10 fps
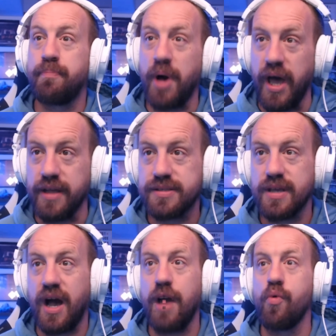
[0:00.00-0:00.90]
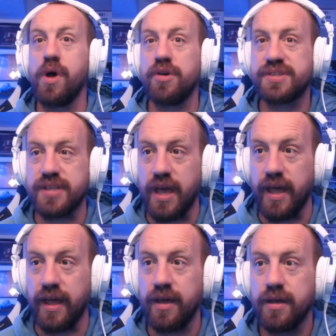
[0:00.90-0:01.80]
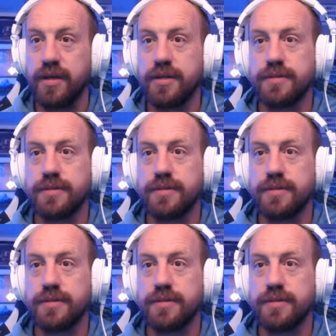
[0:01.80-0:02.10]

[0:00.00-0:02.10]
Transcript: But I will say,